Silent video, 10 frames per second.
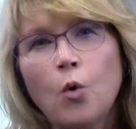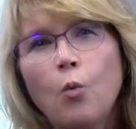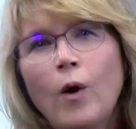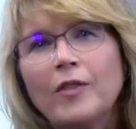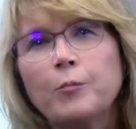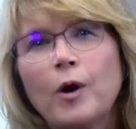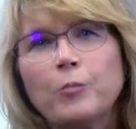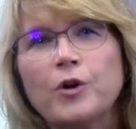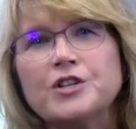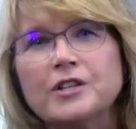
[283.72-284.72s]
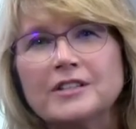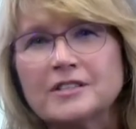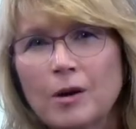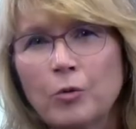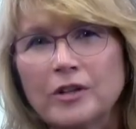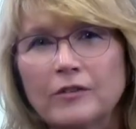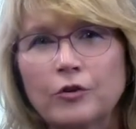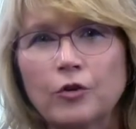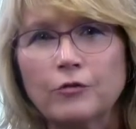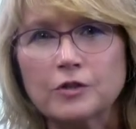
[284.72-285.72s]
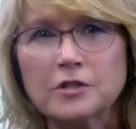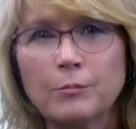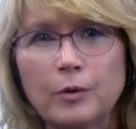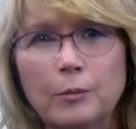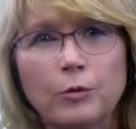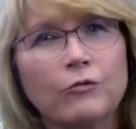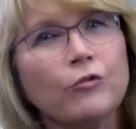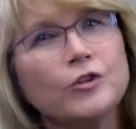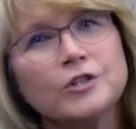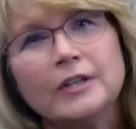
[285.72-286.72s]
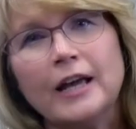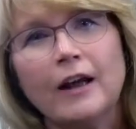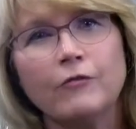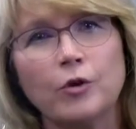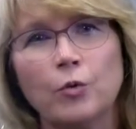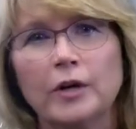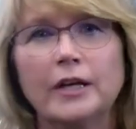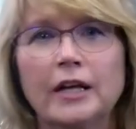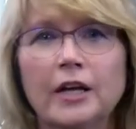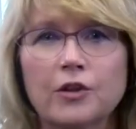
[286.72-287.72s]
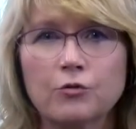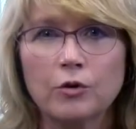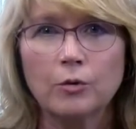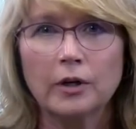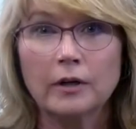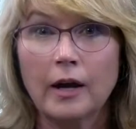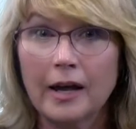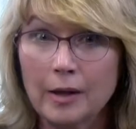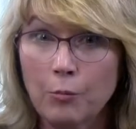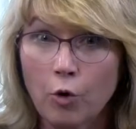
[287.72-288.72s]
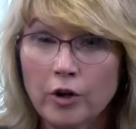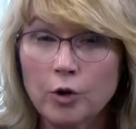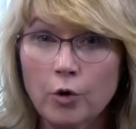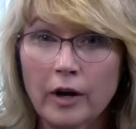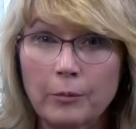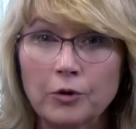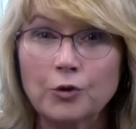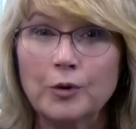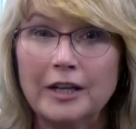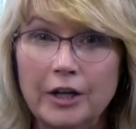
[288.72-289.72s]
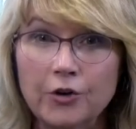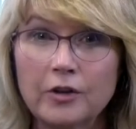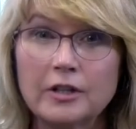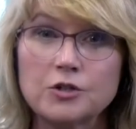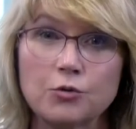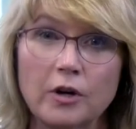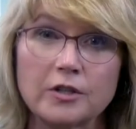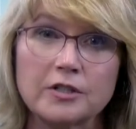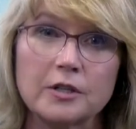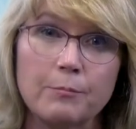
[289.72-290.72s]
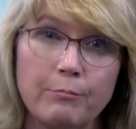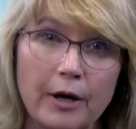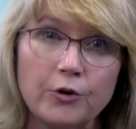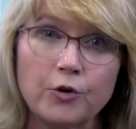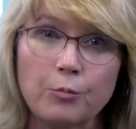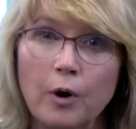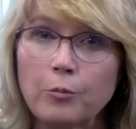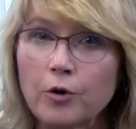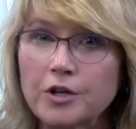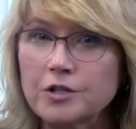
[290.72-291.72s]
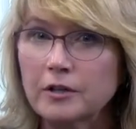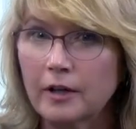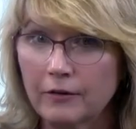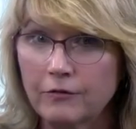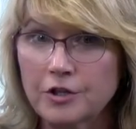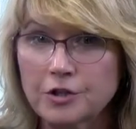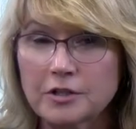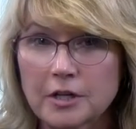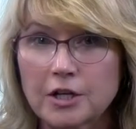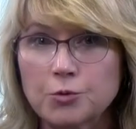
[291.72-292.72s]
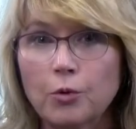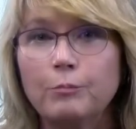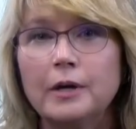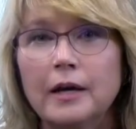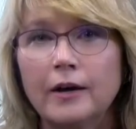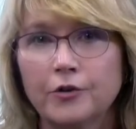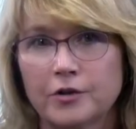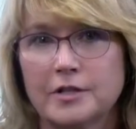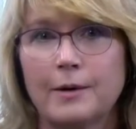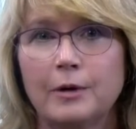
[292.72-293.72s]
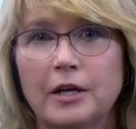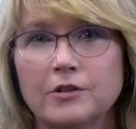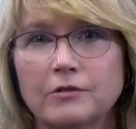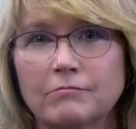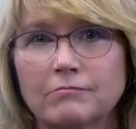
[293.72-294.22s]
While the preparation is somewhat difficult for some people, virtually everyone can get through it, and the more you are able to adhere to the instructions, the better your preparation and visualization will be on your examination.